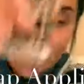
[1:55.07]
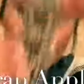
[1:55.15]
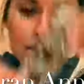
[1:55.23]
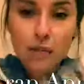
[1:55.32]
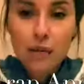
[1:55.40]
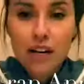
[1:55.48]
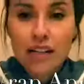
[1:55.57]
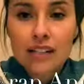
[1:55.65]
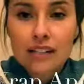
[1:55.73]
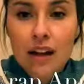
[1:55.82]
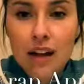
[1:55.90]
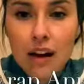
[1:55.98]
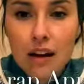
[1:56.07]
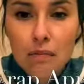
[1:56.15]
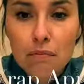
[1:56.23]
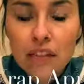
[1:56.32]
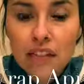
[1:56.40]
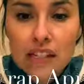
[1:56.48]
This was
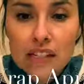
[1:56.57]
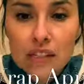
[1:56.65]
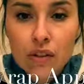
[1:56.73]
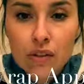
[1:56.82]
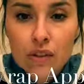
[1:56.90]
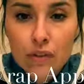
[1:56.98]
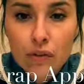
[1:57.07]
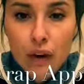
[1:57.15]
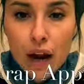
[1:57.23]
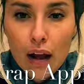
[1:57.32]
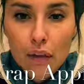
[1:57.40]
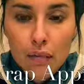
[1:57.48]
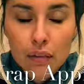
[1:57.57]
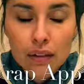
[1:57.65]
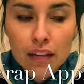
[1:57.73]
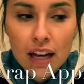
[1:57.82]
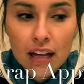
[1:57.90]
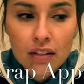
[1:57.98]
a monthly exclusive wrap
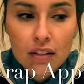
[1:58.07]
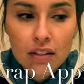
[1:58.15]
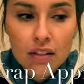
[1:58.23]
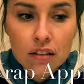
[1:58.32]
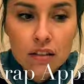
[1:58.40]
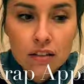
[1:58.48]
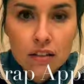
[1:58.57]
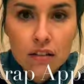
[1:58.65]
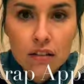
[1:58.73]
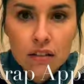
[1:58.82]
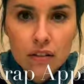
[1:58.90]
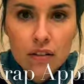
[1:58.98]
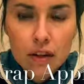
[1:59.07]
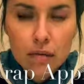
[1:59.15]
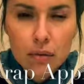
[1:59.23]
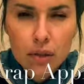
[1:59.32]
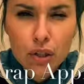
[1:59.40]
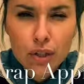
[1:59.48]
last
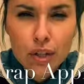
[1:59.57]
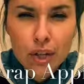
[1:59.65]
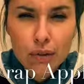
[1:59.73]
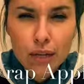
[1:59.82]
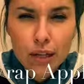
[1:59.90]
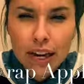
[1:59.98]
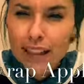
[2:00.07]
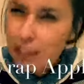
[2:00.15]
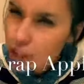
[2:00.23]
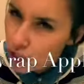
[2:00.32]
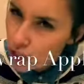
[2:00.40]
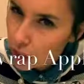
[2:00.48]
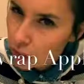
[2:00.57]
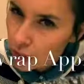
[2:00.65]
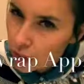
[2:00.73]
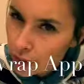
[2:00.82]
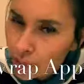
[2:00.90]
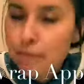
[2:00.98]
December or January. I think
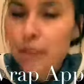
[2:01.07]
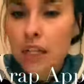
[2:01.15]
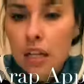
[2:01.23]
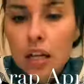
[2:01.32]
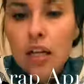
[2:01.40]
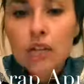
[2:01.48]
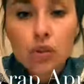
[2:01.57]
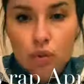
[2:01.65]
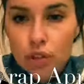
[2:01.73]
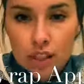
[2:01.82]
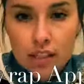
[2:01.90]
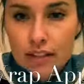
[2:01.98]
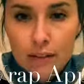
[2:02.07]
January. It's gorgeous.